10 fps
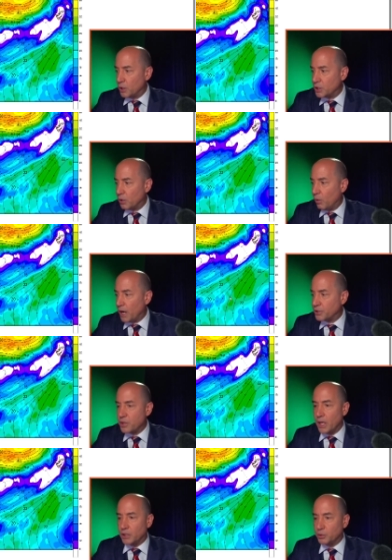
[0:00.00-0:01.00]
I want you to
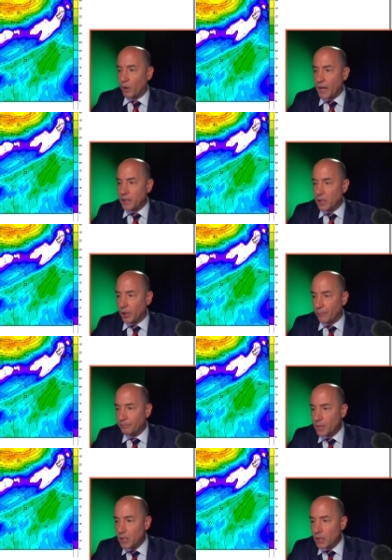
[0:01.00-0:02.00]
watch this right in
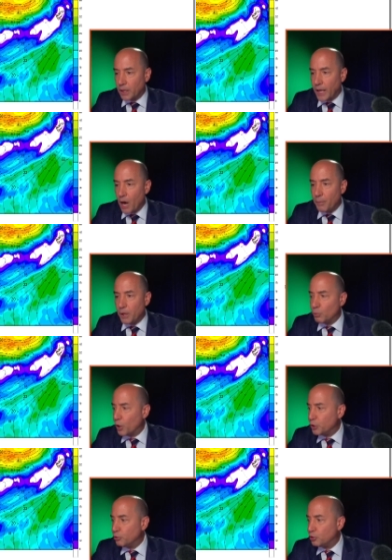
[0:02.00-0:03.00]
here. The
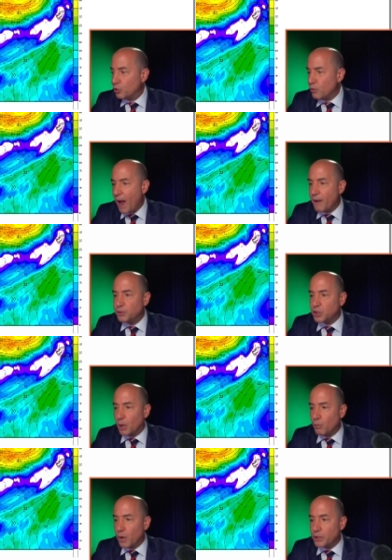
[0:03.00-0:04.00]
Caribbean, where you do have
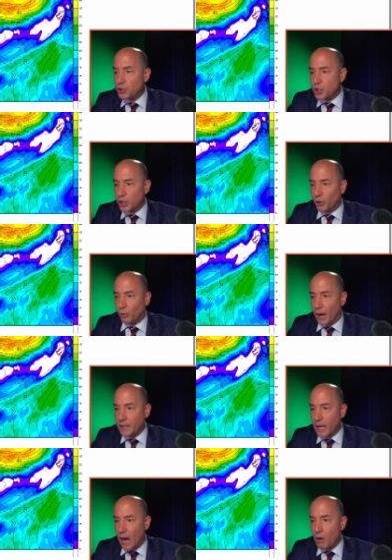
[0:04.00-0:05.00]
some wind shear
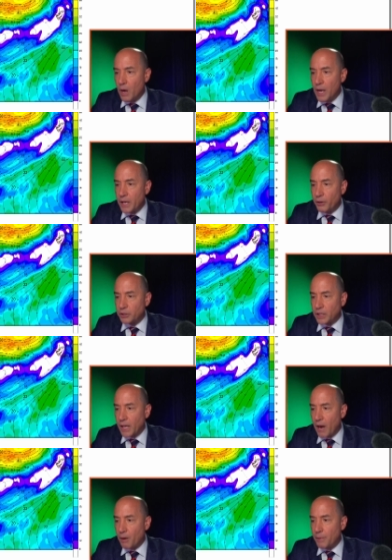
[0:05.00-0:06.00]
right now. Here's
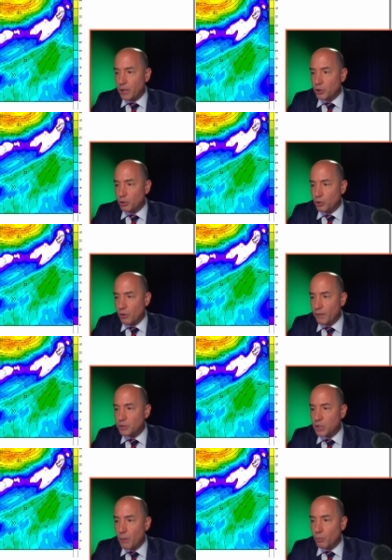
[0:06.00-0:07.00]
the Caribbean. You do
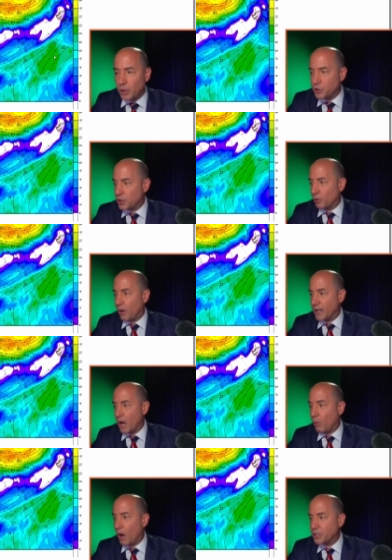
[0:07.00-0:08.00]
have some wind shear
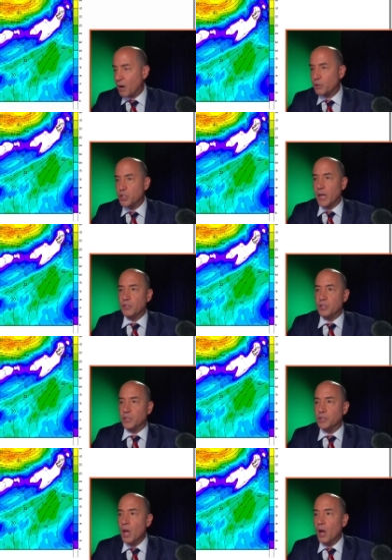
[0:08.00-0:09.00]
right now. Watch how it
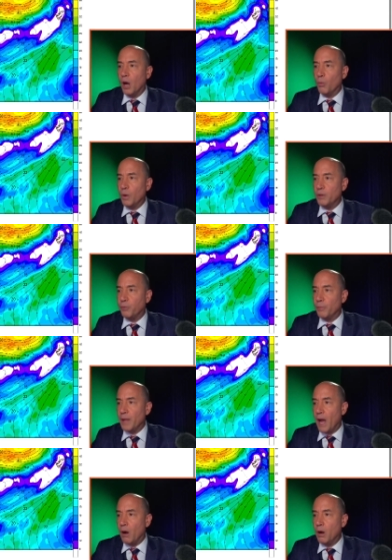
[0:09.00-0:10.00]
changes a week
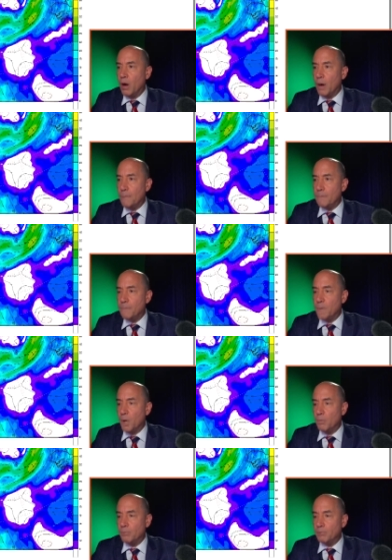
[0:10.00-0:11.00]
from now.
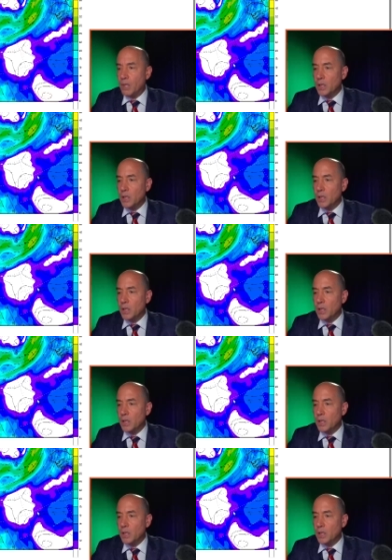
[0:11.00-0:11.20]
Boom.